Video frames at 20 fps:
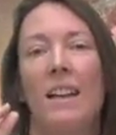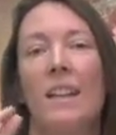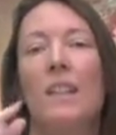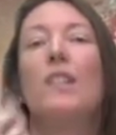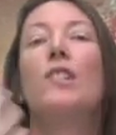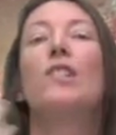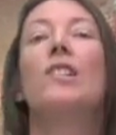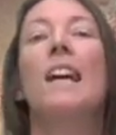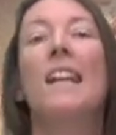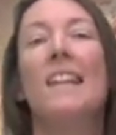
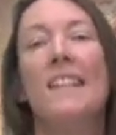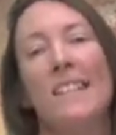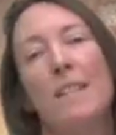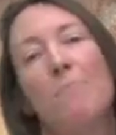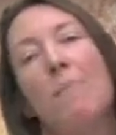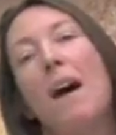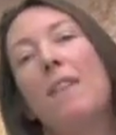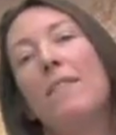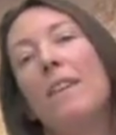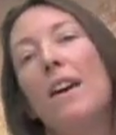can tell us
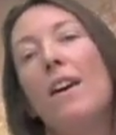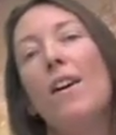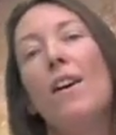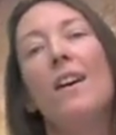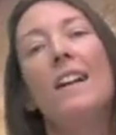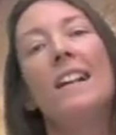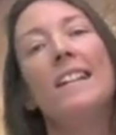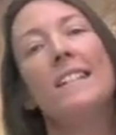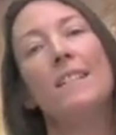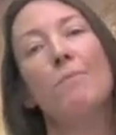about the
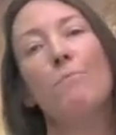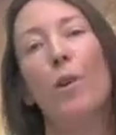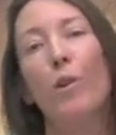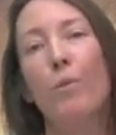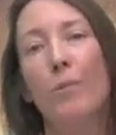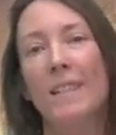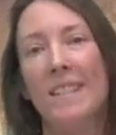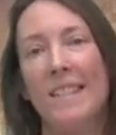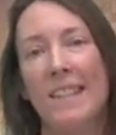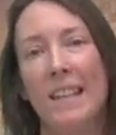earliest
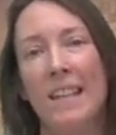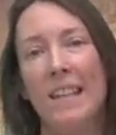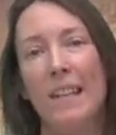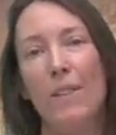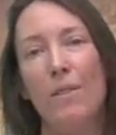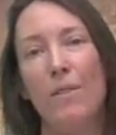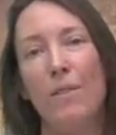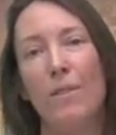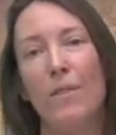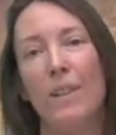moments in the
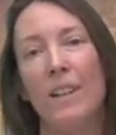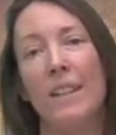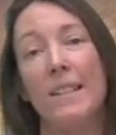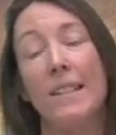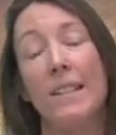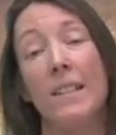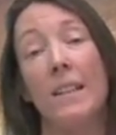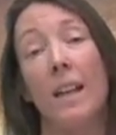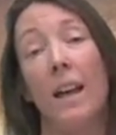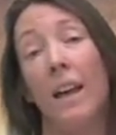
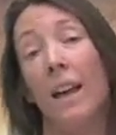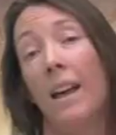universe